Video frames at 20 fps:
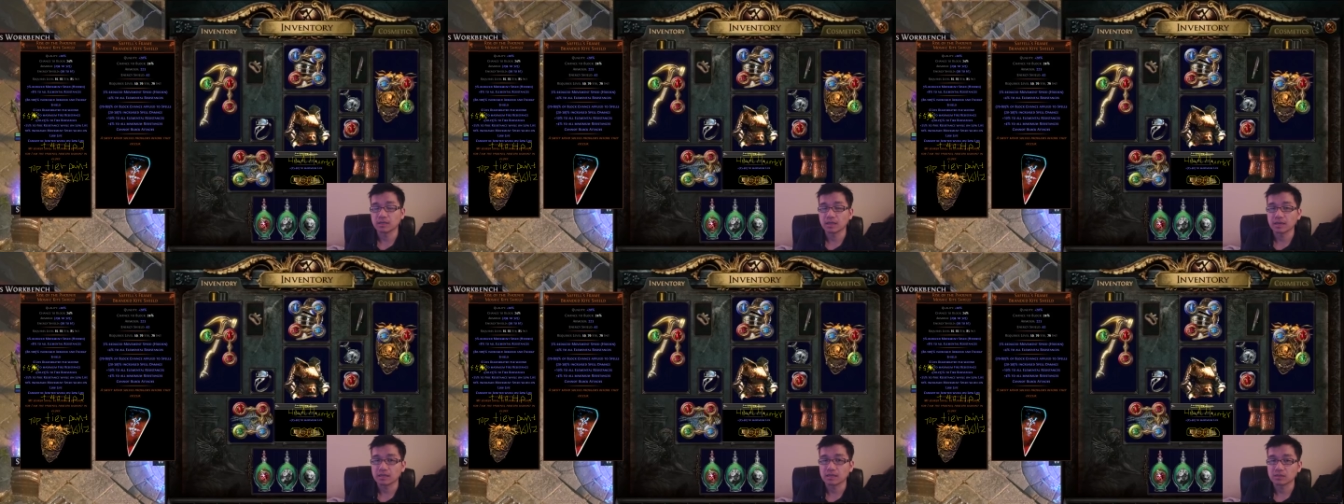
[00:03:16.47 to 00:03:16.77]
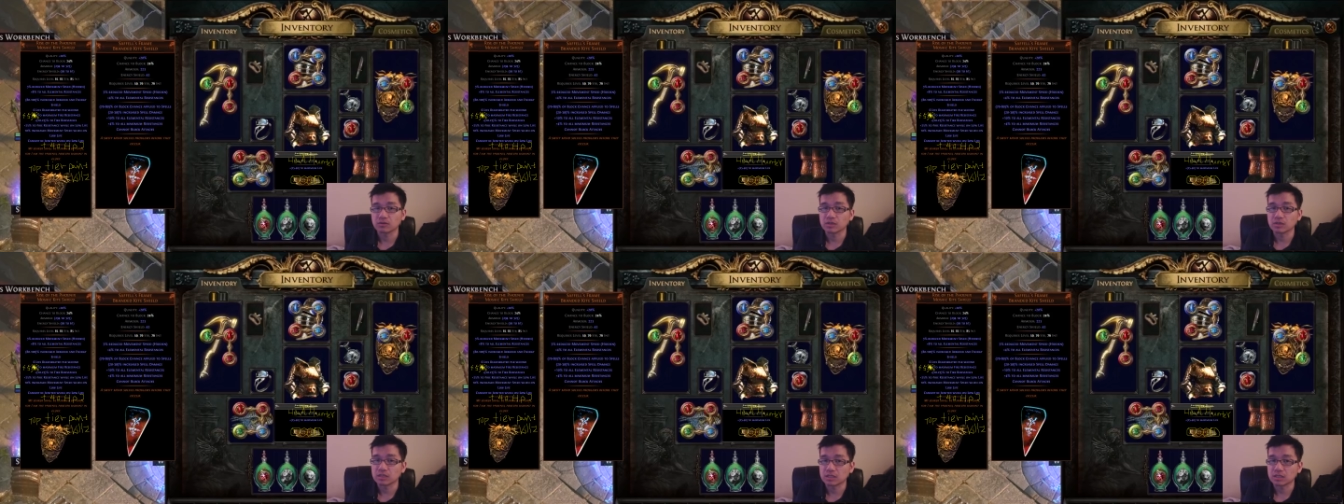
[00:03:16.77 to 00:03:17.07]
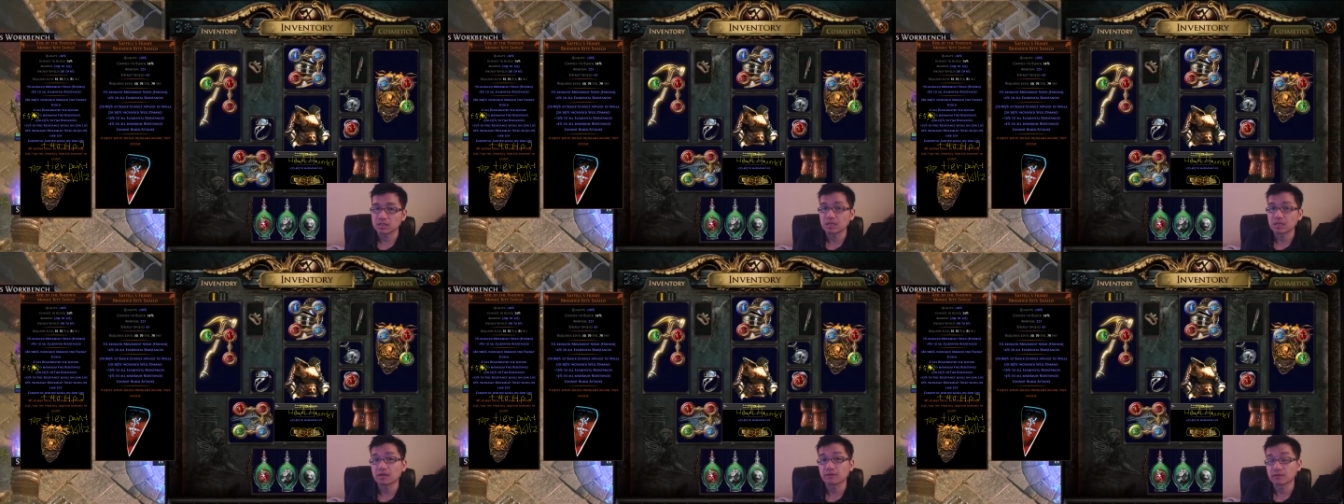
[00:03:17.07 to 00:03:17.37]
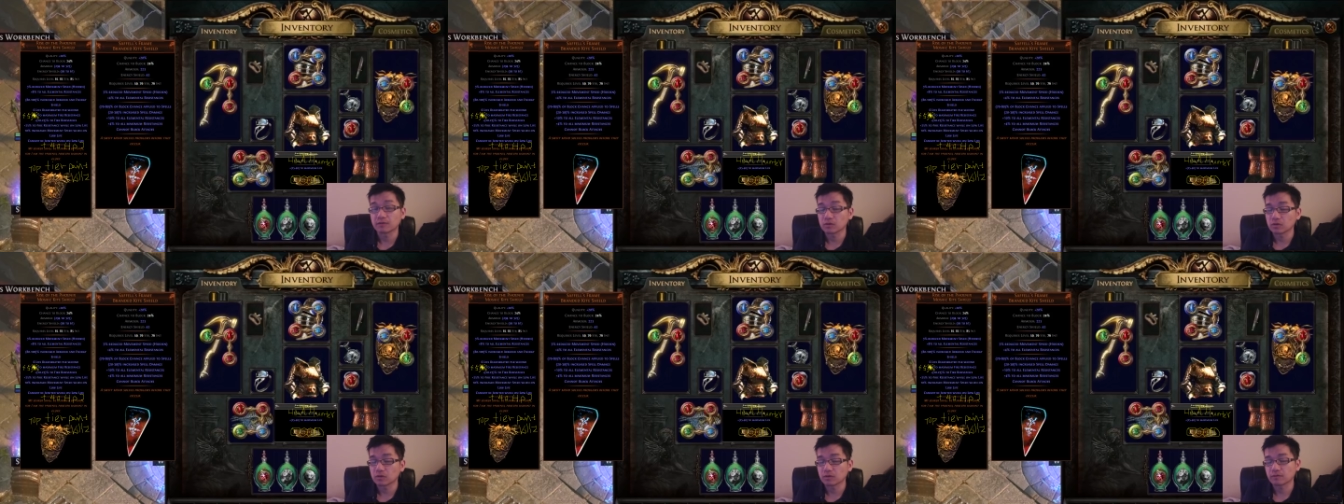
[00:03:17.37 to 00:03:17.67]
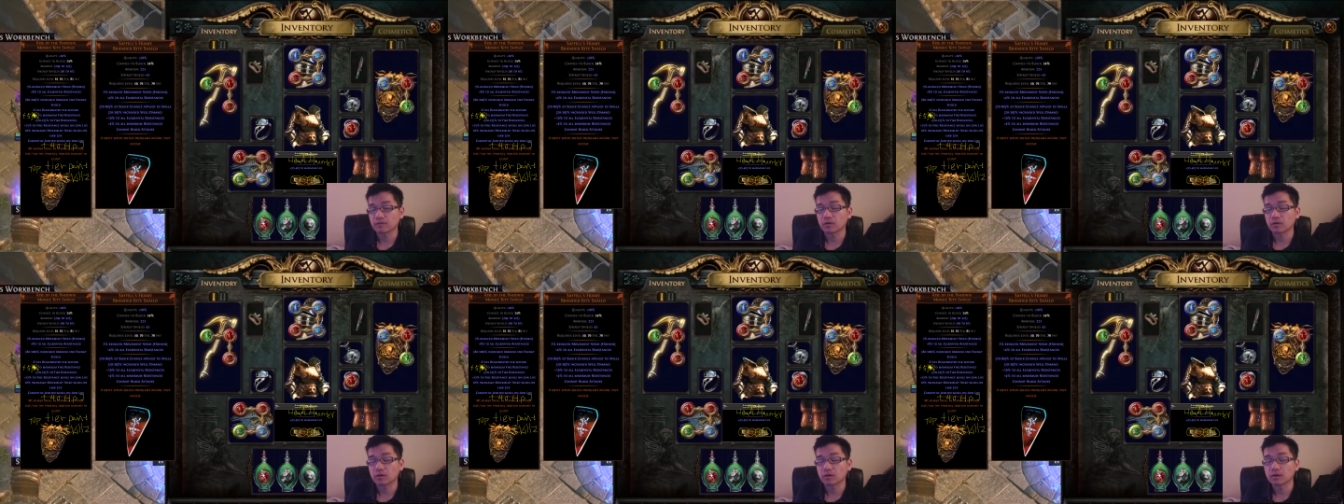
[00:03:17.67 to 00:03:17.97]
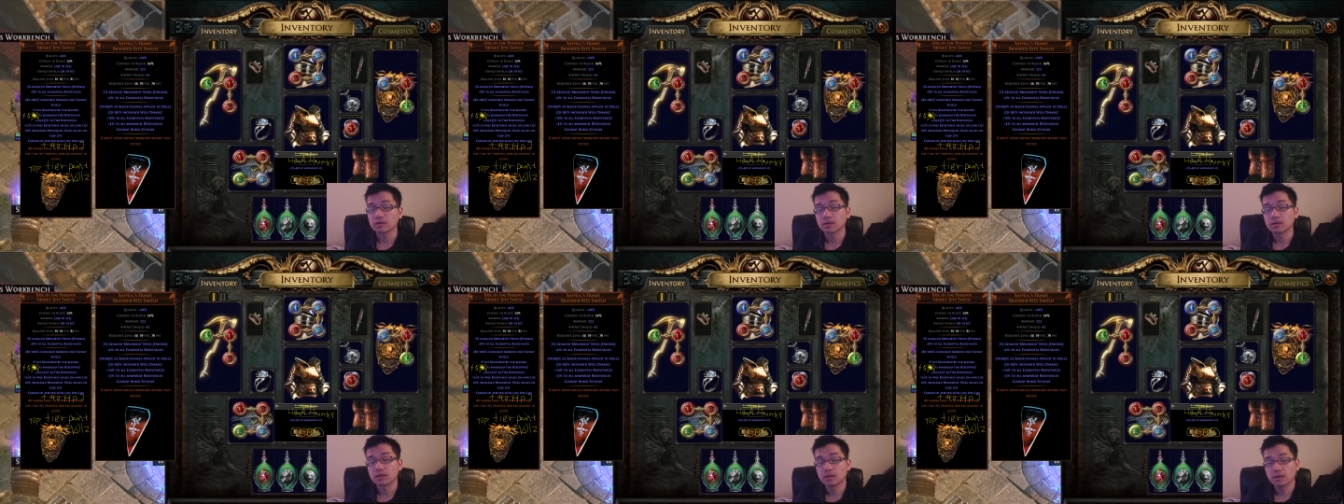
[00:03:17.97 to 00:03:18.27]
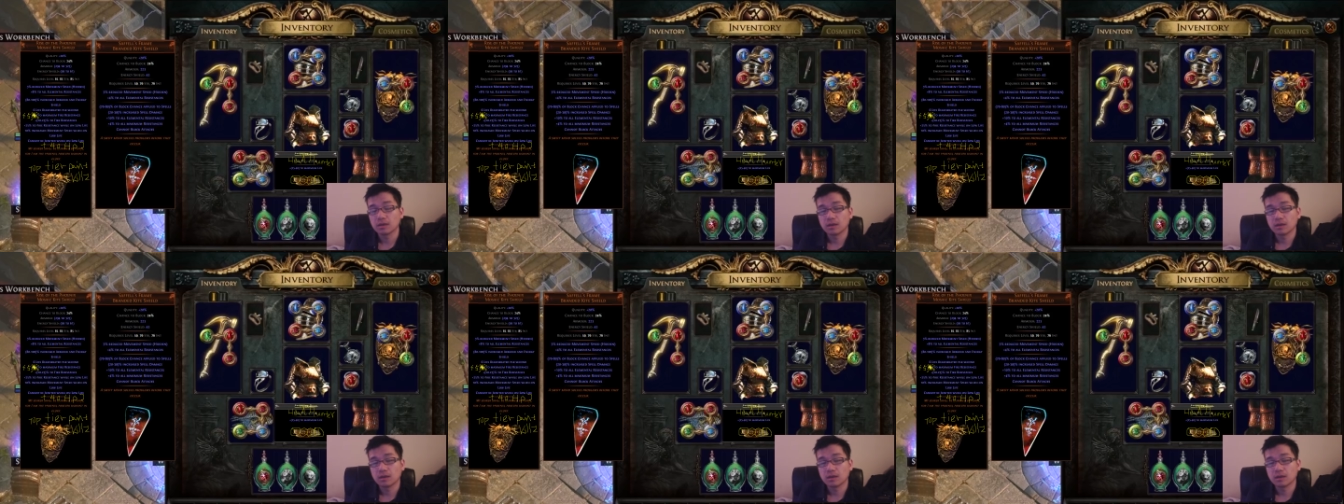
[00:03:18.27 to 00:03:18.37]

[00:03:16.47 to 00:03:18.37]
but like you can see it if you look for it.